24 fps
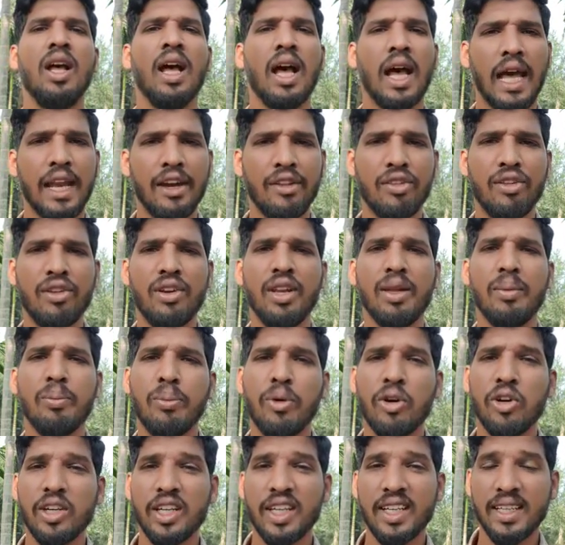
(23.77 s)
another
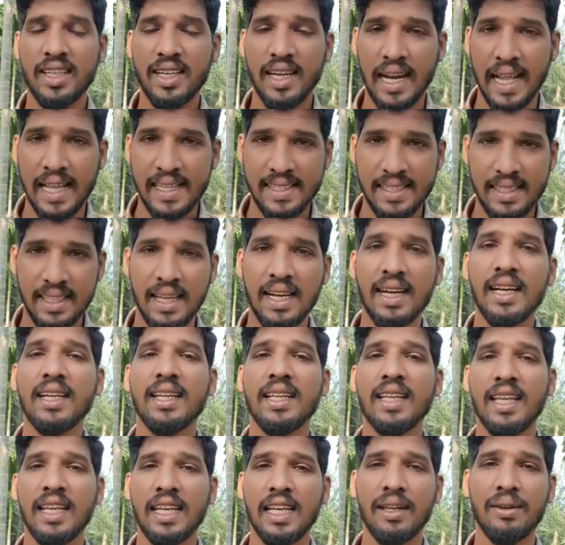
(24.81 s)
important grassland
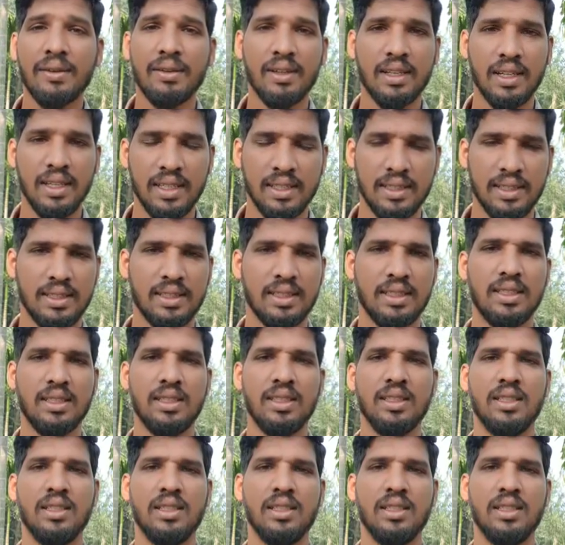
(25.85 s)
in our earth,